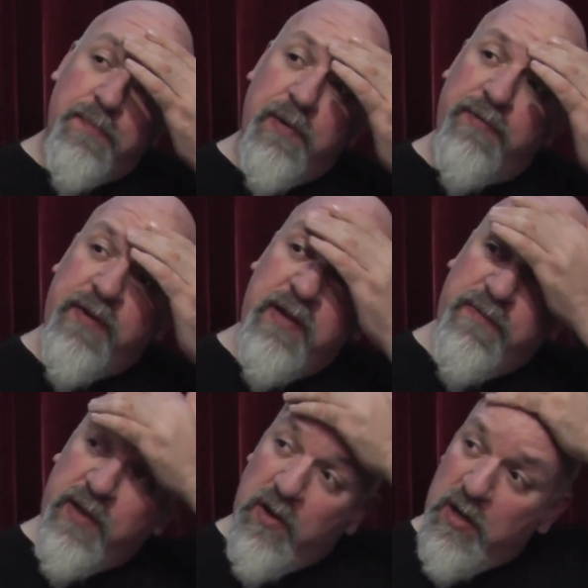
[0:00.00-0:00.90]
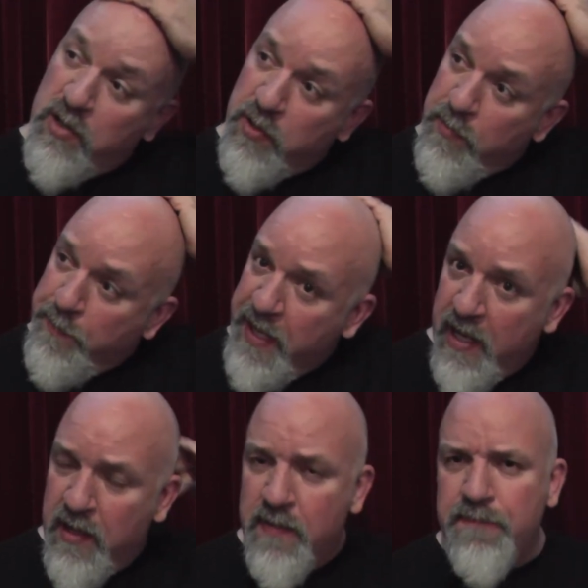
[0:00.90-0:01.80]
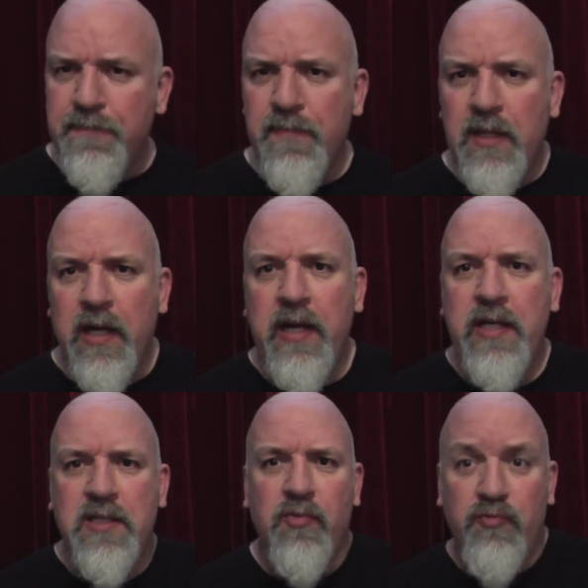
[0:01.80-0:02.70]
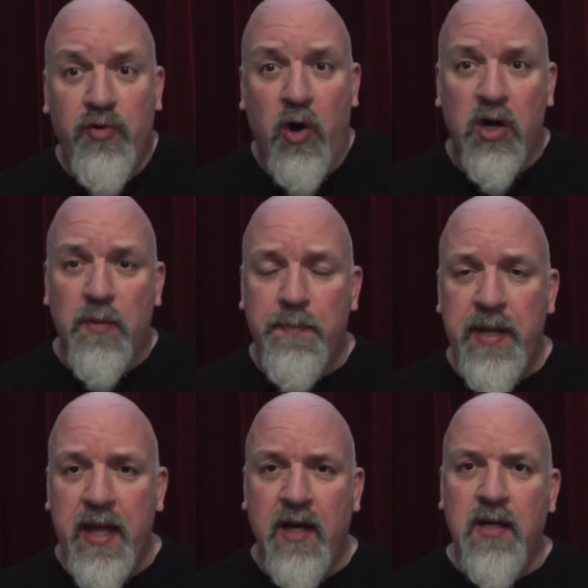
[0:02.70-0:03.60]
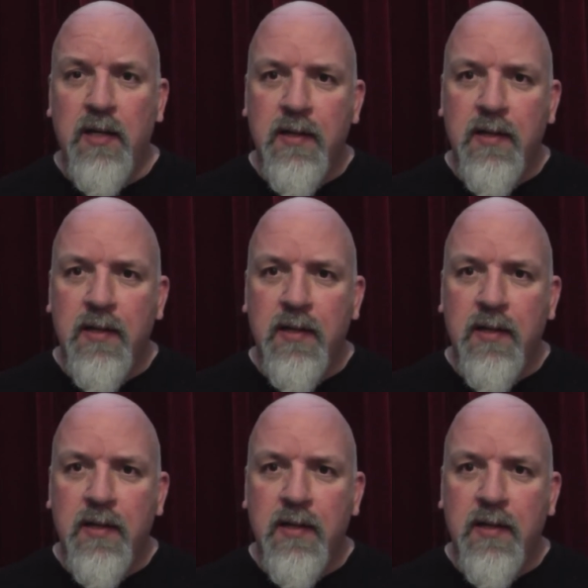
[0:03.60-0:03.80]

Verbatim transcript: But I think if you're going to do a beer, and it's a rock beer,